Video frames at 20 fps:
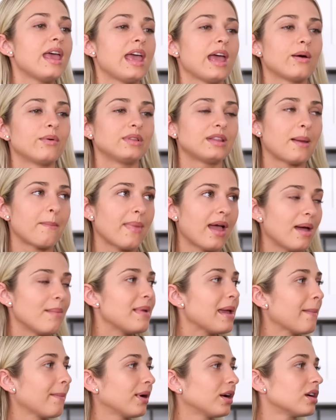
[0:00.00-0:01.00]
And when they met
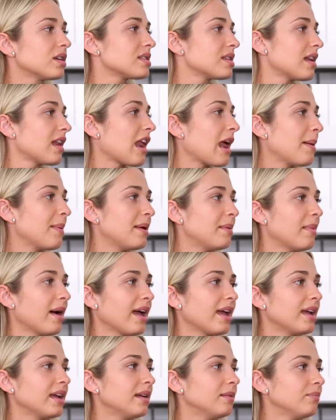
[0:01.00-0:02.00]
me in person and I'm in
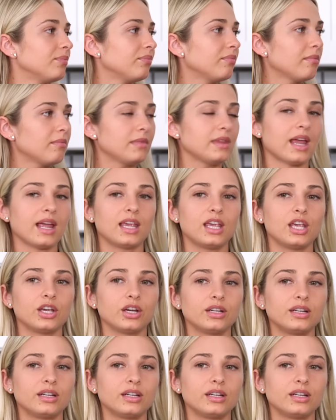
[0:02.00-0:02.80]
my Nike